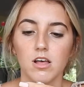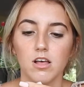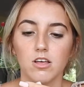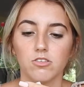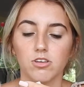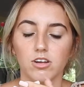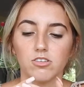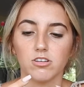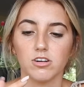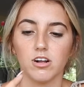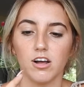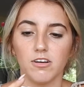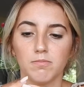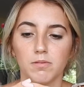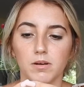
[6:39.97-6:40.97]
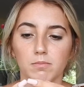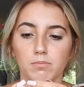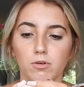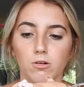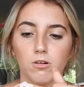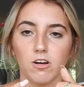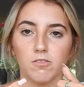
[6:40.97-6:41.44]
So I took it off, but it
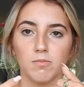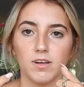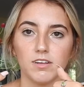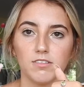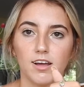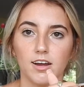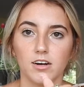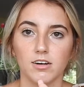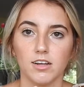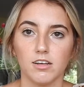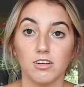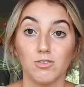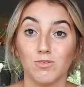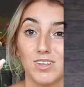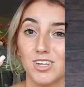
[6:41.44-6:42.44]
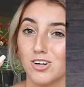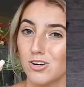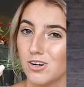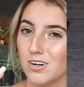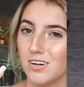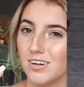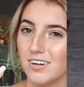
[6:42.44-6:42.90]
broke off my entire nail and really
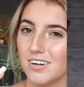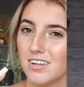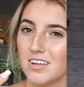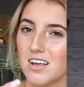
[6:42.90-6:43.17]
hurt.